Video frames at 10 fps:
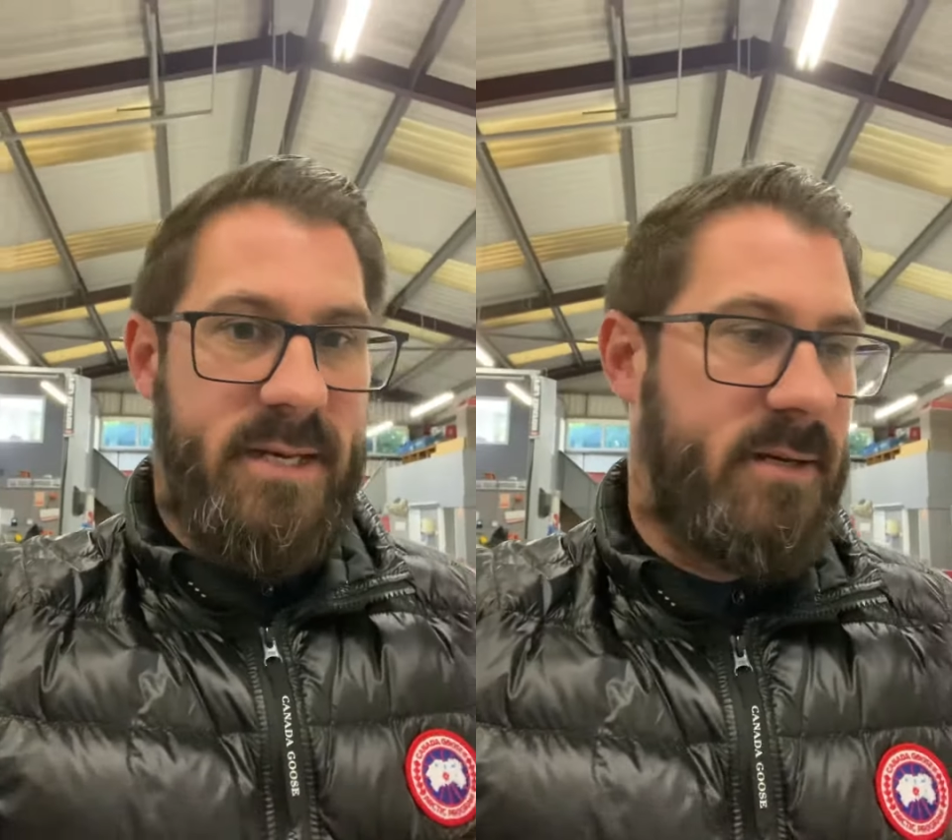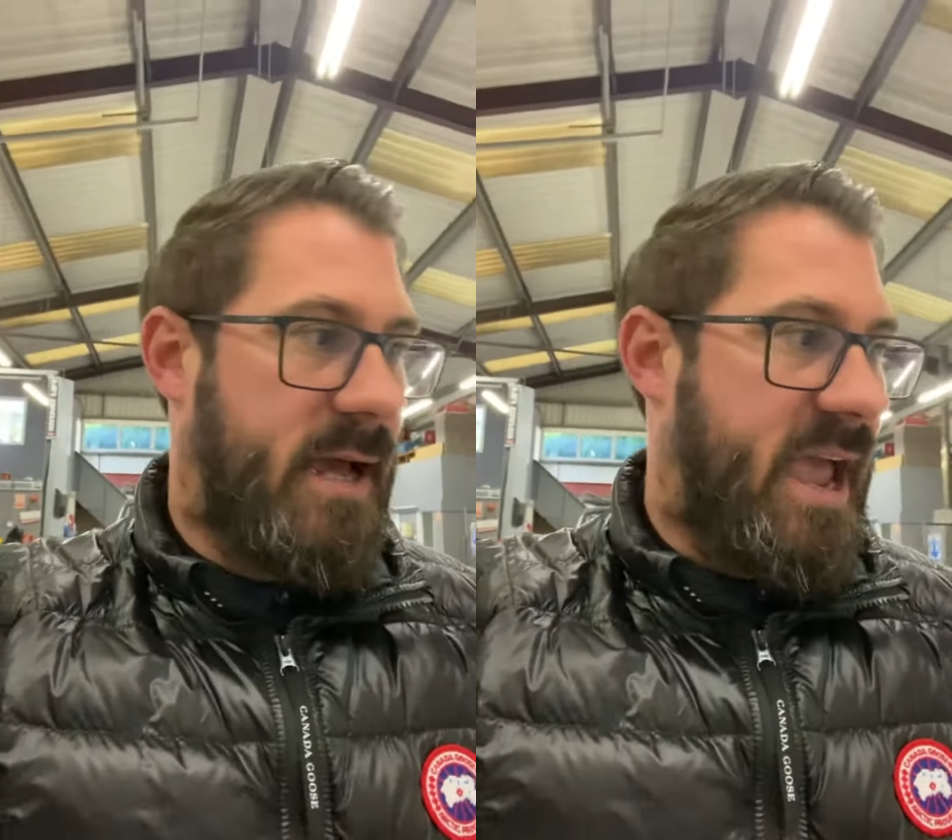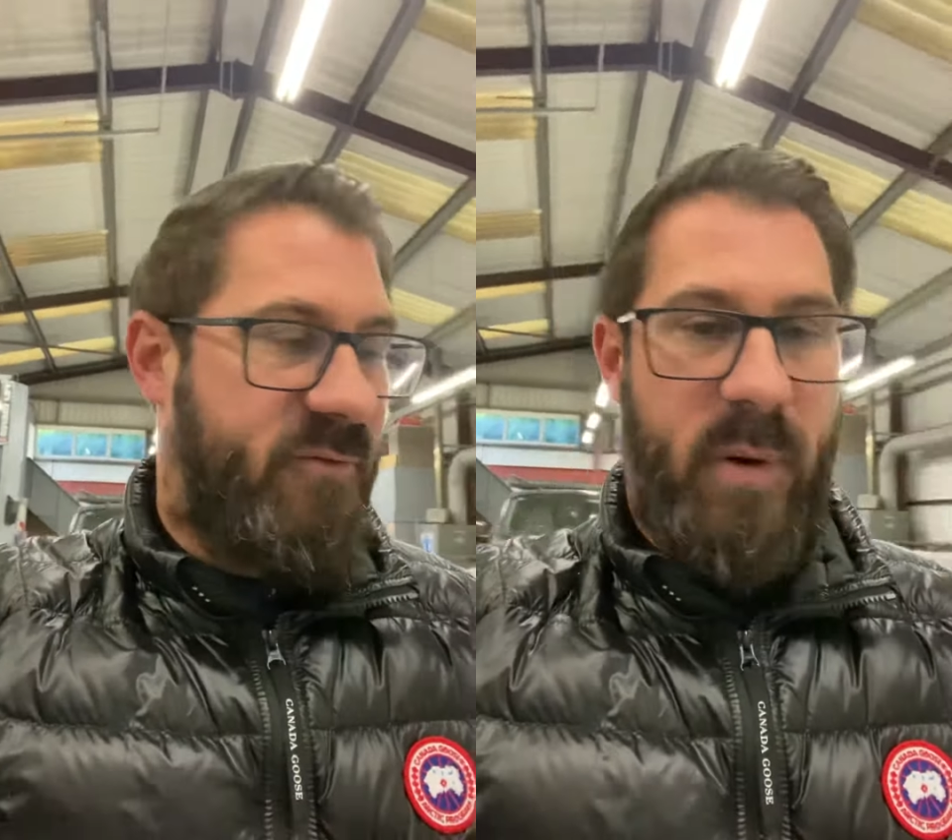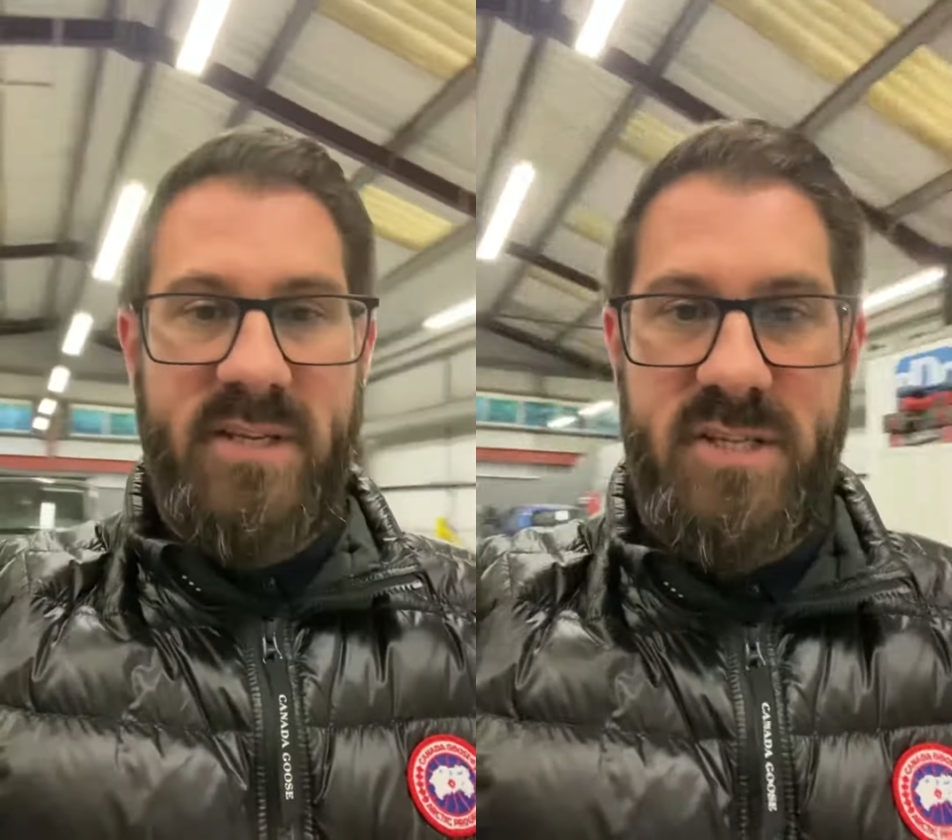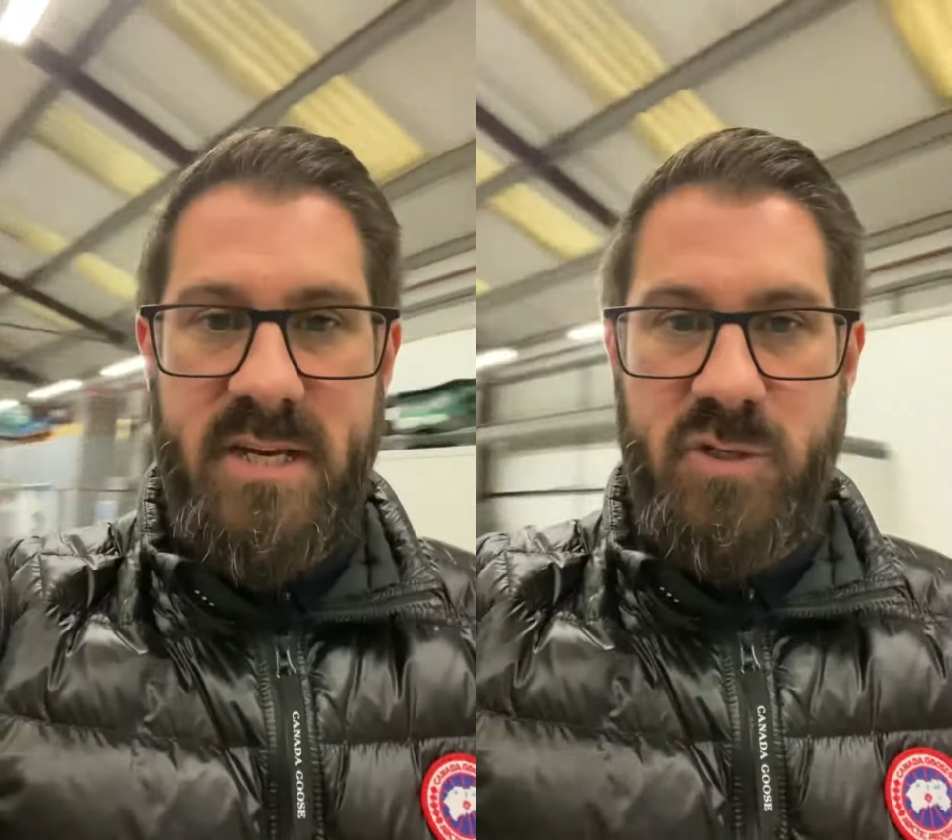everyone
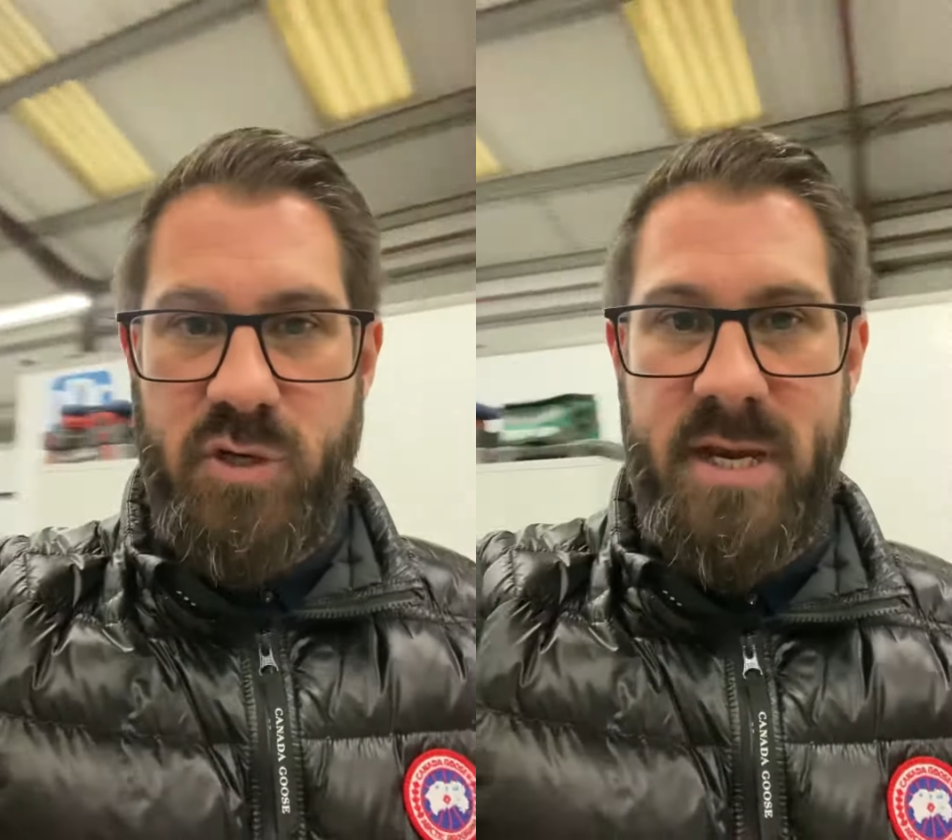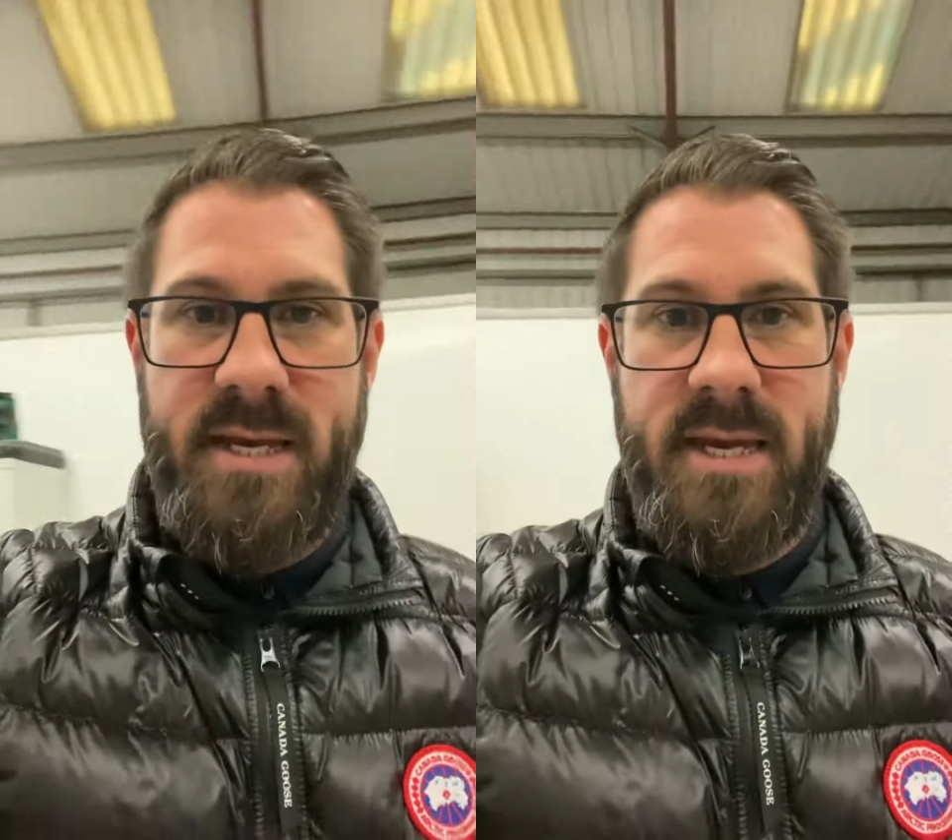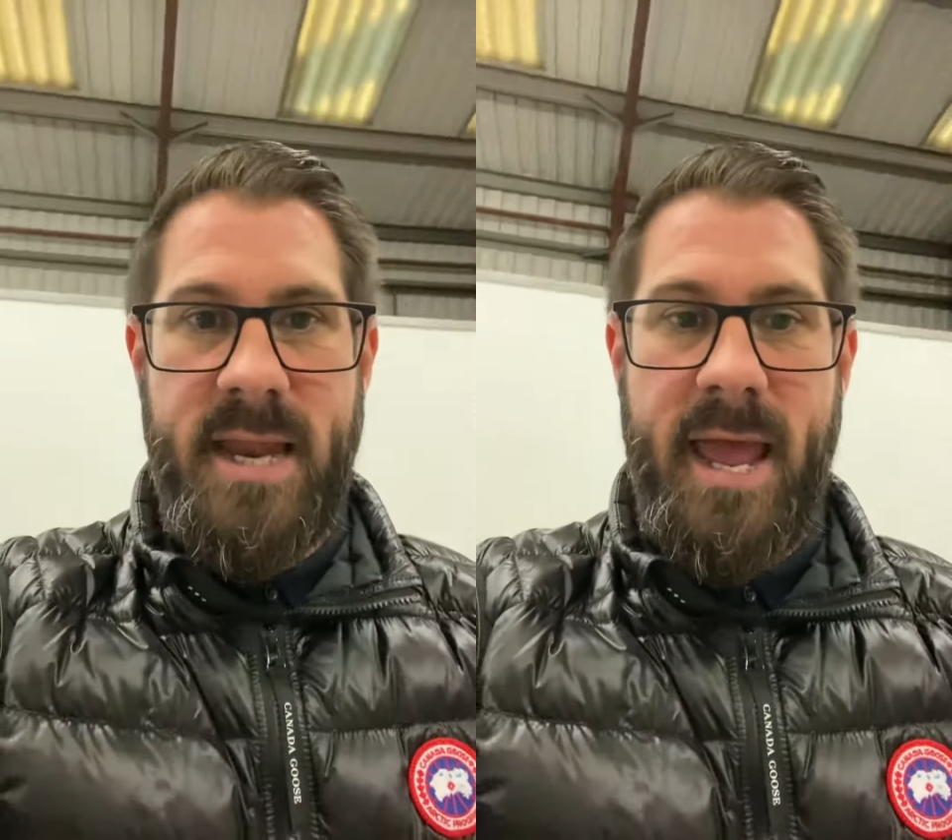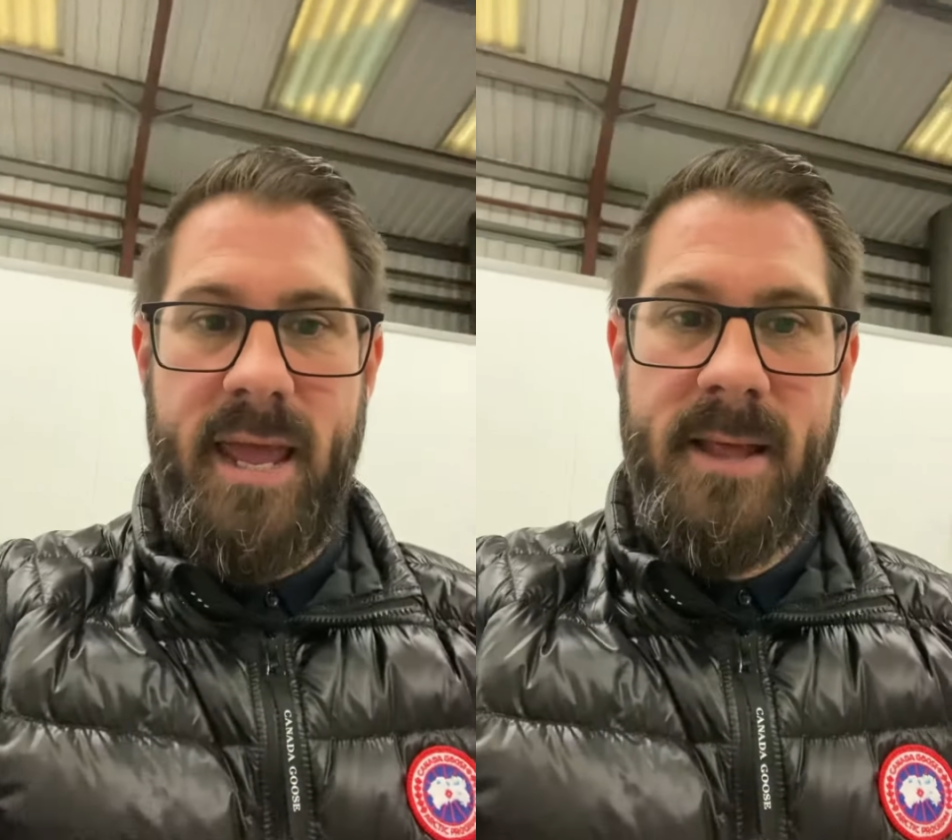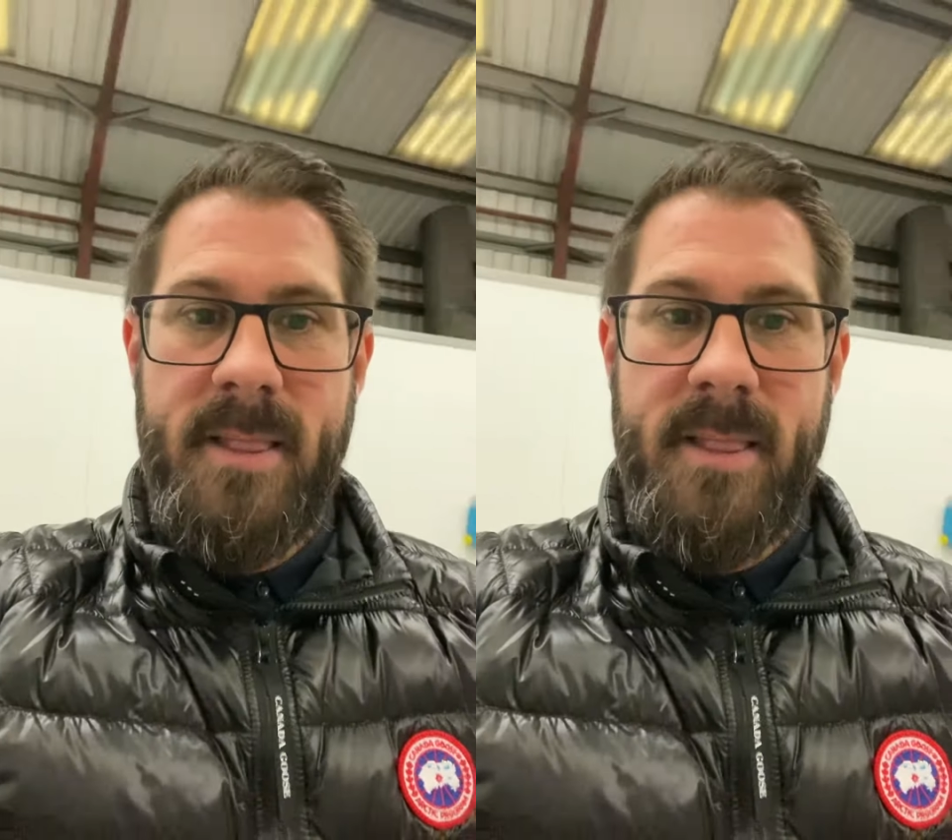sees on the internet,